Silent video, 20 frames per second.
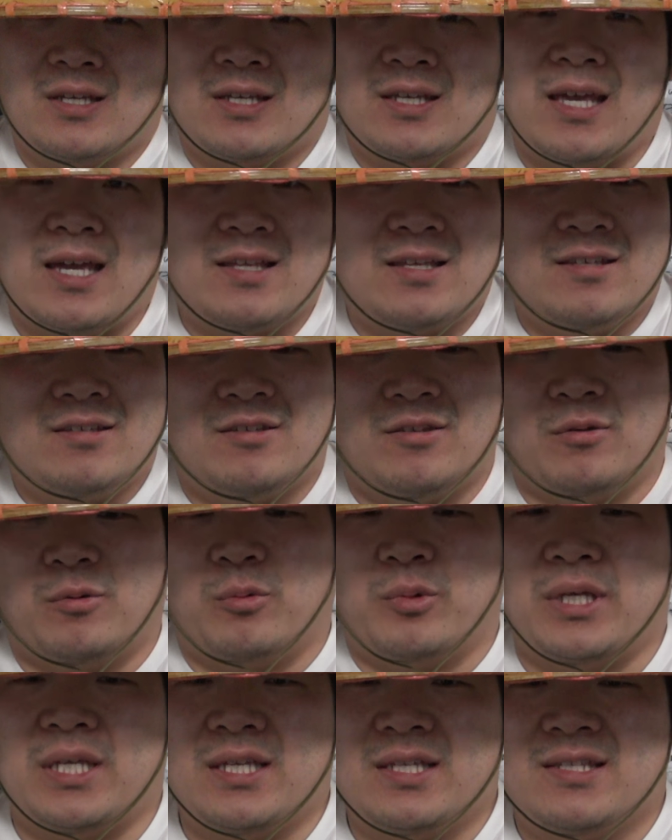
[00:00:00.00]
get into the
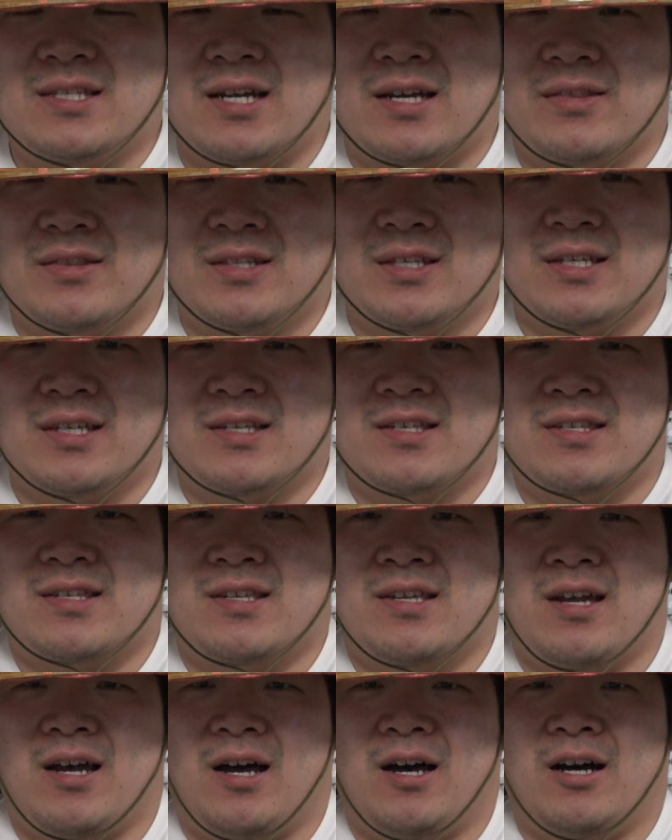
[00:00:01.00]
weeds on
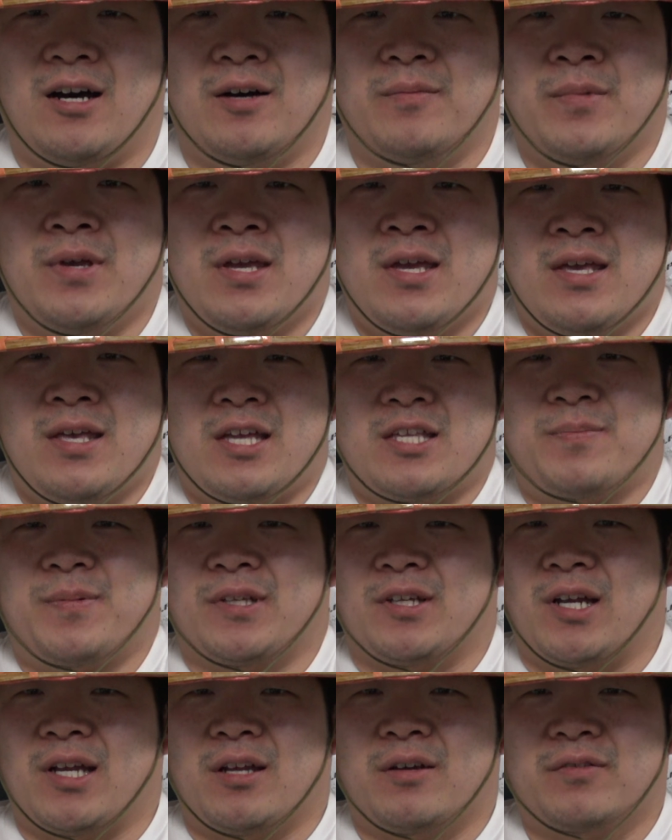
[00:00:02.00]
this. It's
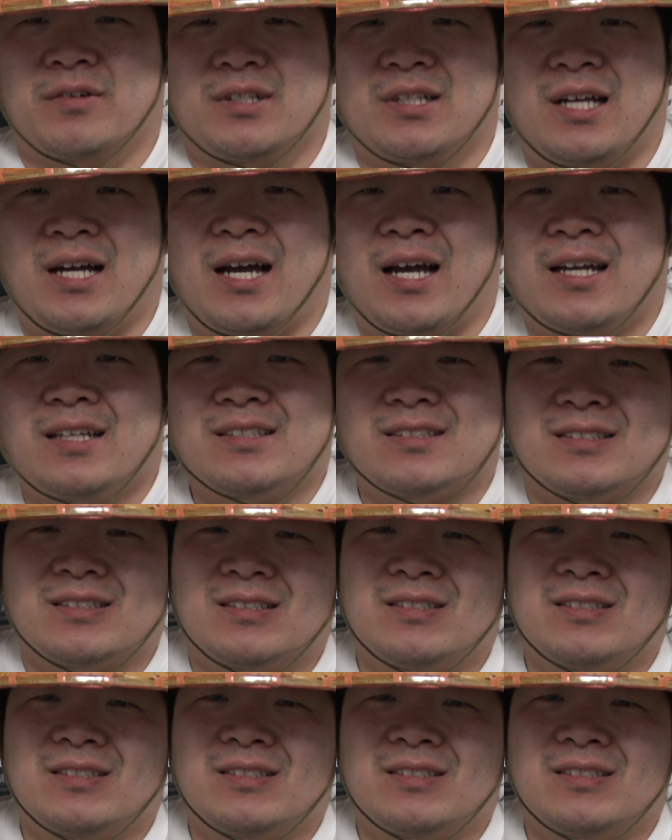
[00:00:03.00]
been gone over a lot.